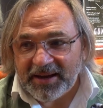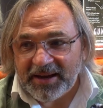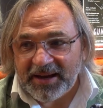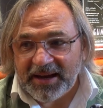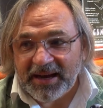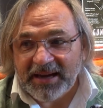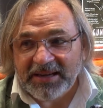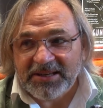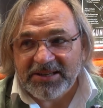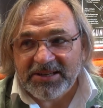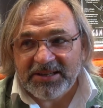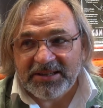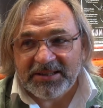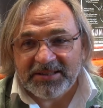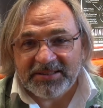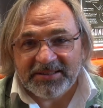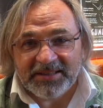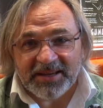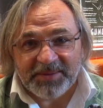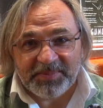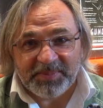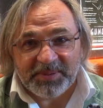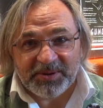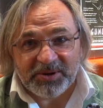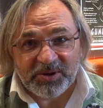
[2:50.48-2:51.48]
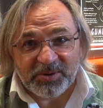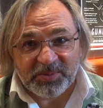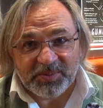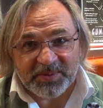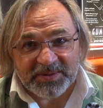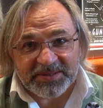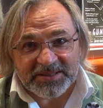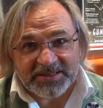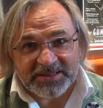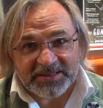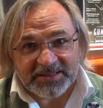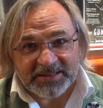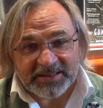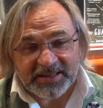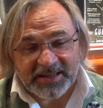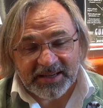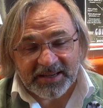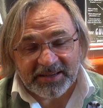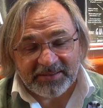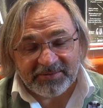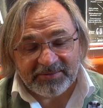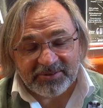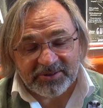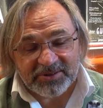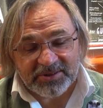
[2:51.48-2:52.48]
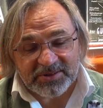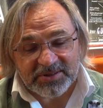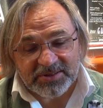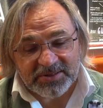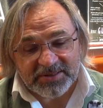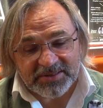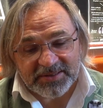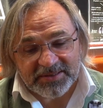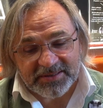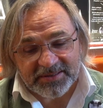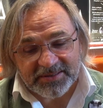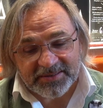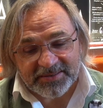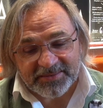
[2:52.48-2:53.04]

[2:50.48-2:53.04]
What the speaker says: Actually, it happened opposite. I was